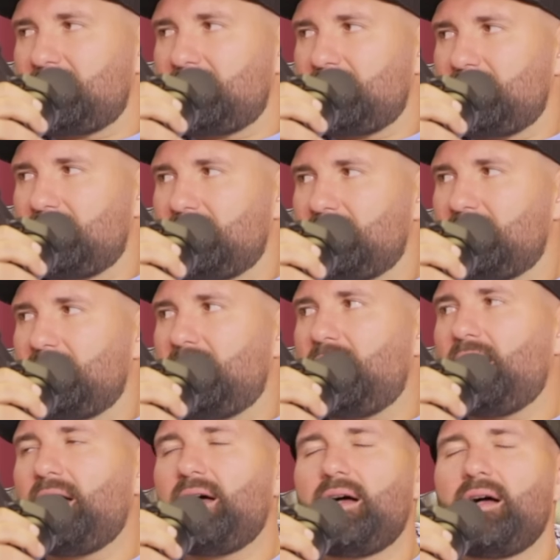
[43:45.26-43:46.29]
It's not just him.
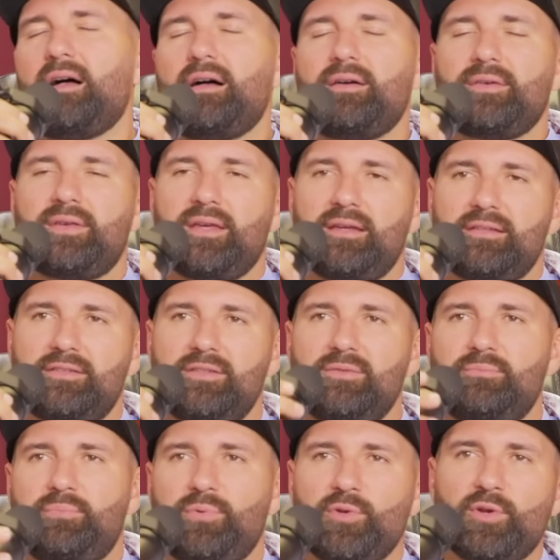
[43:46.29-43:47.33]
Ah, uh, okay. So you,
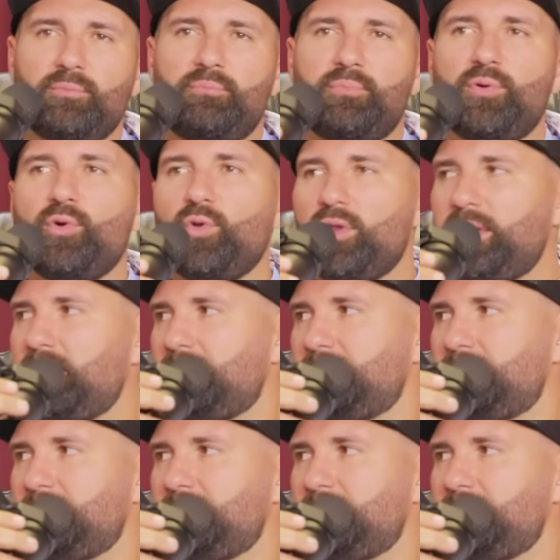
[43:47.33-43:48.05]
supposedly, I think pooling. Richard